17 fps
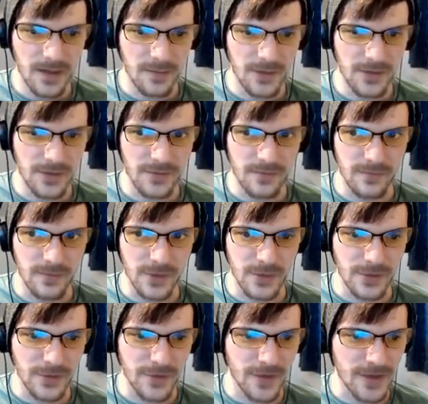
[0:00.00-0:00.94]
Oh, we on,
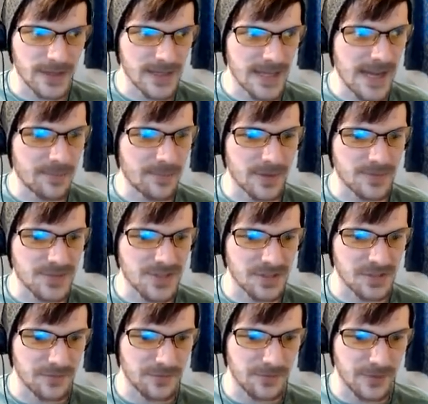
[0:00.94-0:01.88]
we're on the third lap and I'm
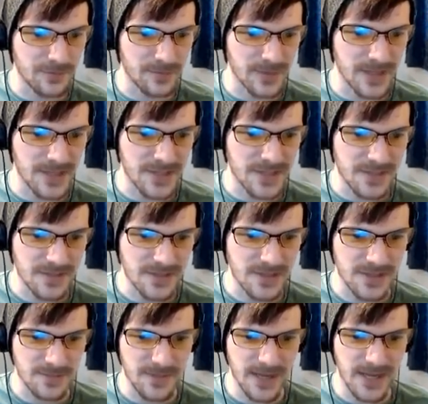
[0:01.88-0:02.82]
still in fifth place.
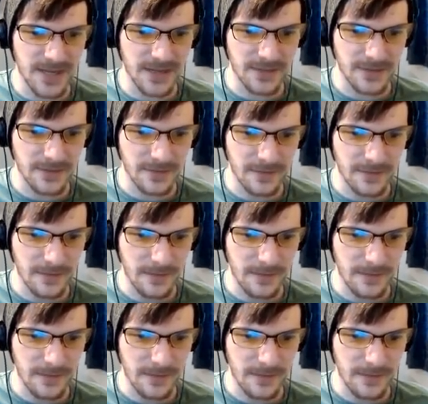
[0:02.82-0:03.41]
This is bad.